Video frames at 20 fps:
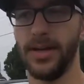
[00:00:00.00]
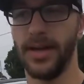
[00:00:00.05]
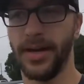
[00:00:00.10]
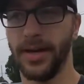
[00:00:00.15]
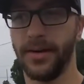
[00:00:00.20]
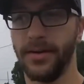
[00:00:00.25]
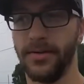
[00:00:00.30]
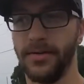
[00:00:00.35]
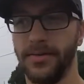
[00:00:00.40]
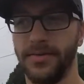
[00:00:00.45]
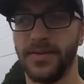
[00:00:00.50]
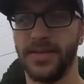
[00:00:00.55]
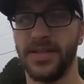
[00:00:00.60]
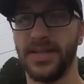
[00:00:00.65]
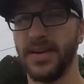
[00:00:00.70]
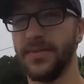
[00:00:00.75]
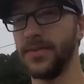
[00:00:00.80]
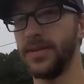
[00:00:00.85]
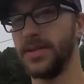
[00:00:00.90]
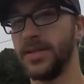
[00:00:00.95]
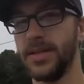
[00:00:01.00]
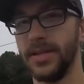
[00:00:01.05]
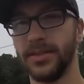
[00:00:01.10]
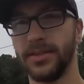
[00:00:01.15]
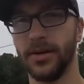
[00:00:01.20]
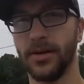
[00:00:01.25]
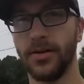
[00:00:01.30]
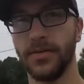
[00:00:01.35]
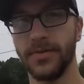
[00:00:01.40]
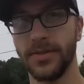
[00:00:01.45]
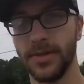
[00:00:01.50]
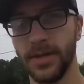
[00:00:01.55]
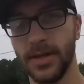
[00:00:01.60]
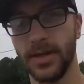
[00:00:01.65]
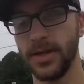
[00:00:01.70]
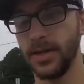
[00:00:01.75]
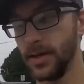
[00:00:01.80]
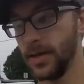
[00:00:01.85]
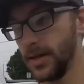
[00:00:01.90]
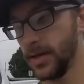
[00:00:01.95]
negative 76 offset,
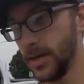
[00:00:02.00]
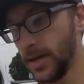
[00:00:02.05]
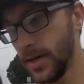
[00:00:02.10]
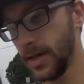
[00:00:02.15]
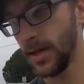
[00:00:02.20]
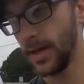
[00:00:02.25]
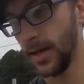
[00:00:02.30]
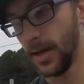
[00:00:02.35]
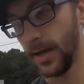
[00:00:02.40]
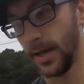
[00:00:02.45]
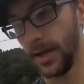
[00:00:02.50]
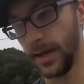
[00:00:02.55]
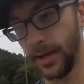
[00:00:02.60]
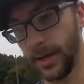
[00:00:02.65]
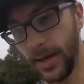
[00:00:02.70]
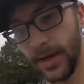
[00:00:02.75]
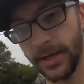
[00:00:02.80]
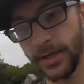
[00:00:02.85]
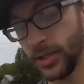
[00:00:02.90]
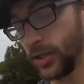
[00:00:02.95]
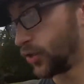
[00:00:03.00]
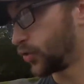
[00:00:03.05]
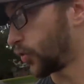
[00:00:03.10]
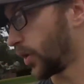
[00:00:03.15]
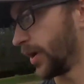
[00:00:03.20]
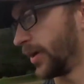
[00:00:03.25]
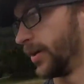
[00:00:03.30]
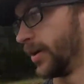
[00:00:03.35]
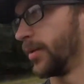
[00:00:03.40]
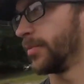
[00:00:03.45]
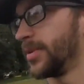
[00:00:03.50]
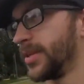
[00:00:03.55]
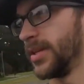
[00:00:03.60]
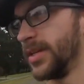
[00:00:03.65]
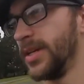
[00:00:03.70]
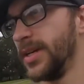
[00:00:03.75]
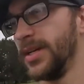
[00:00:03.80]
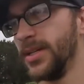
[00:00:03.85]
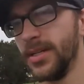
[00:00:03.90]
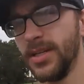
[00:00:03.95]
and I actually traded up to
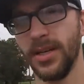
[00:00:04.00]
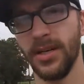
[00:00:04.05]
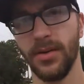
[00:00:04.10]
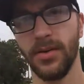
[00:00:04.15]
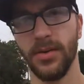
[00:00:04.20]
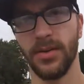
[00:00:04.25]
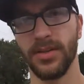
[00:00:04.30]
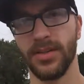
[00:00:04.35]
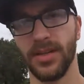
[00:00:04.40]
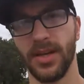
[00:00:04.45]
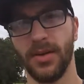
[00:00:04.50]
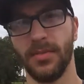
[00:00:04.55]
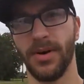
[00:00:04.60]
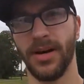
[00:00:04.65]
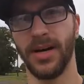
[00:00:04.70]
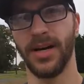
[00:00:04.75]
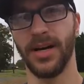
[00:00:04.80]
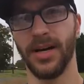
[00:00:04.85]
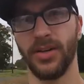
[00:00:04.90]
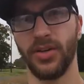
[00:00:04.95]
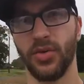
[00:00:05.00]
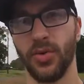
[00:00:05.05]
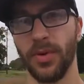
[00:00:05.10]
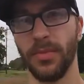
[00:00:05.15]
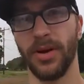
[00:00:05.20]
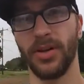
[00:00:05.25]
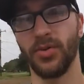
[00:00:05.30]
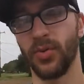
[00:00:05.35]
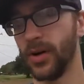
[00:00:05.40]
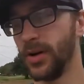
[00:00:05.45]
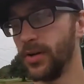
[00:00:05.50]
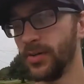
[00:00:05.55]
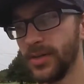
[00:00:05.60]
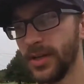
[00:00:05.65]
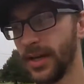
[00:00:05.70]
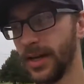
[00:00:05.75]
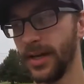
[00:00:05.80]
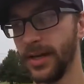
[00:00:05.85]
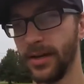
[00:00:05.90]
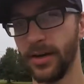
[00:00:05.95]
these with a set of my 20 by 12s
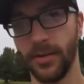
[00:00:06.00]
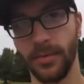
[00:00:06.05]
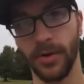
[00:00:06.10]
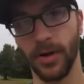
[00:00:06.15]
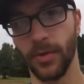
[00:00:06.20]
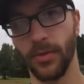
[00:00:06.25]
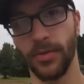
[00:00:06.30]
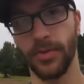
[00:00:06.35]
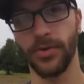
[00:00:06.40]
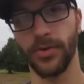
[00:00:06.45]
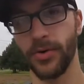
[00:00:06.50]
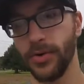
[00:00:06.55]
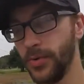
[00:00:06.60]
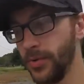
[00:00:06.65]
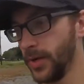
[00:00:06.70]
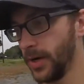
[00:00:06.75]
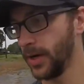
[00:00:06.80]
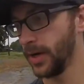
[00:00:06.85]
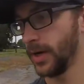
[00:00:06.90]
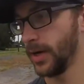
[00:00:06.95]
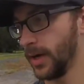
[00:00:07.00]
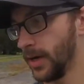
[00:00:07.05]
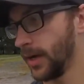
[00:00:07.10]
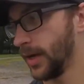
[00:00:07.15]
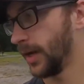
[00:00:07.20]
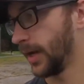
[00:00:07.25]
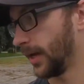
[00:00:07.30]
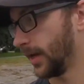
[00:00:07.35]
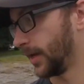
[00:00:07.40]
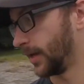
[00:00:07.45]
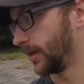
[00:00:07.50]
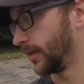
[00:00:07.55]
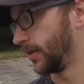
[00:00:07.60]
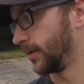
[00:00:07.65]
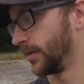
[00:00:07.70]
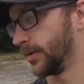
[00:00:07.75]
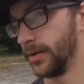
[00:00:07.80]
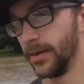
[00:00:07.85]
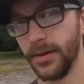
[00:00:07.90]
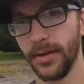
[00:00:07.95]
that I ended up going through.
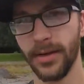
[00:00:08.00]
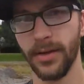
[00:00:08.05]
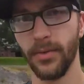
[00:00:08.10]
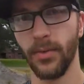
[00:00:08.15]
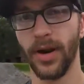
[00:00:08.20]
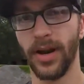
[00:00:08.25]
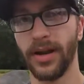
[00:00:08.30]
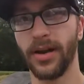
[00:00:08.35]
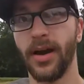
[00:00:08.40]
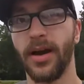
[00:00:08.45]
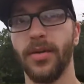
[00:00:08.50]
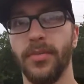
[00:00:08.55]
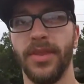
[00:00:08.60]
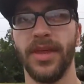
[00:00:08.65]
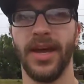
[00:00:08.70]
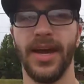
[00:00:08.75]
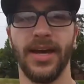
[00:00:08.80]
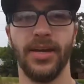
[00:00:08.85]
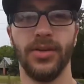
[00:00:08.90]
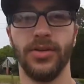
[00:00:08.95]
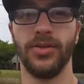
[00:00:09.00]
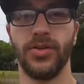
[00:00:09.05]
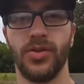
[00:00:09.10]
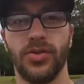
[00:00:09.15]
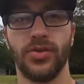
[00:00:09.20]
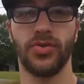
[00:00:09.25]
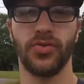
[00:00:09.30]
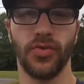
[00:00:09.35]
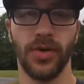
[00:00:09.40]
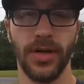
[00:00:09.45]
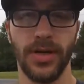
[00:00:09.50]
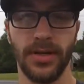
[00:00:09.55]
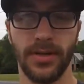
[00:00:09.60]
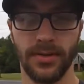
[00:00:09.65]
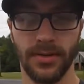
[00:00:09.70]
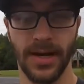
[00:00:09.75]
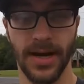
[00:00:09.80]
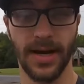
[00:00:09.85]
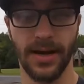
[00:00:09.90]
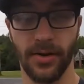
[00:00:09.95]
And when I got them, they had street
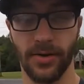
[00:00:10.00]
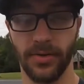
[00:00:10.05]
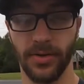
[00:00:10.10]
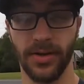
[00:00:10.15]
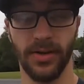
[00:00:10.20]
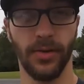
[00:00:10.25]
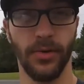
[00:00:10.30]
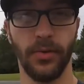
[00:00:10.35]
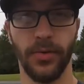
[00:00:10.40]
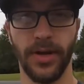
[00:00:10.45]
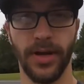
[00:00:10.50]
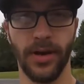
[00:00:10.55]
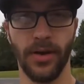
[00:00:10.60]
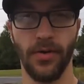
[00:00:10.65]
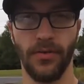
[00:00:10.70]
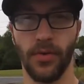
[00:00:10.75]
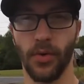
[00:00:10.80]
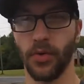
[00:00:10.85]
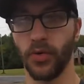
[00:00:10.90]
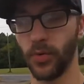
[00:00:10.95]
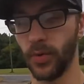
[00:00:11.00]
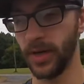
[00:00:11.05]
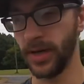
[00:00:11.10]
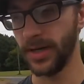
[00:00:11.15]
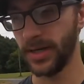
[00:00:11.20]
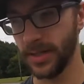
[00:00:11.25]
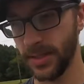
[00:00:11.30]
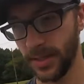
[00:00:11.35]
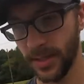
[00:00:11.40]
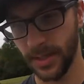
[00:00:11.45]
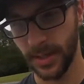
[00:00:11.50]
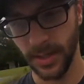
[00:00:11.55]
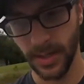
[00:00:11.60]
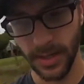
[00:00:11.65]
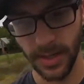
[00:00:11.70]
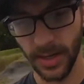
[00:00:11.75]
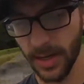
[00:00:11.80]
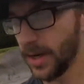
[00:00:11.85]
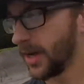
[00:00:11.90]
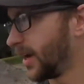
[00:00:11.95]
tire, the little Nitto 420s,
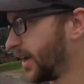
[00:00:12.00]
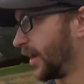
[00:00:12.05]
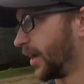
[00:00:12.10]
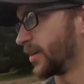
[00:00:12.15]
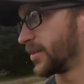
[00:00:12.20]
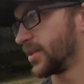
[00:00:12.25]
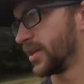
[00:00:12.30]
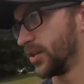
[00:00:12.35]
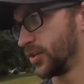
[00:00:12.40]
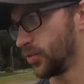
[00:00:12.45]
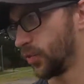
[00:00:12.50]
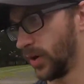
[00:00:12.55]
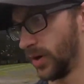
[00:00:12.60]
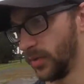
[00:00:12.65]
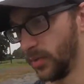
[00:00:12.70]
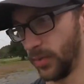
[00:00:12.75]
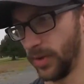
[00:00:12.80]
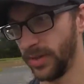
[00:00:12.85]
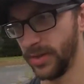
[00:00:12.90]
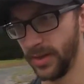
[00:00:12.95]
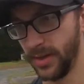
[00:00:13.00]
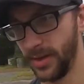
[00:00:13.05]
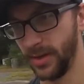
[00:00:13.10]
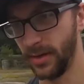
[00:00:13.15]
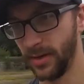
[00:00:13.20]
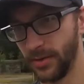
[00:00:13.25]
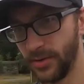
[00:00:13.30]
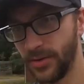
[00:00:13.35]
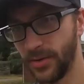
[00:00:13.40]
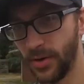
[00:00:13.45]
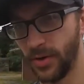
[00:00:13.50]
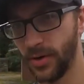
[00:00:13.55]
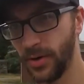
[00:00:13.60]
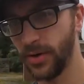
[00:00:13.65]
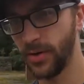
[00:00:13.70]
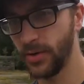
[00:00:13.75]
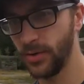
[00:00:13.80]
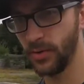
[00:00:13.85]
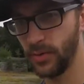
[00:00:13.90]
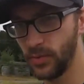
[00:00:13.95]
and I since went with the
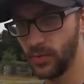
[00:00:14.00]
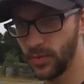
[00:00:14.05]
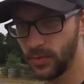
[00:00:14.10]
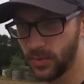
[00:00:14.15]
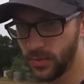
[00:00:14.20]
Atturo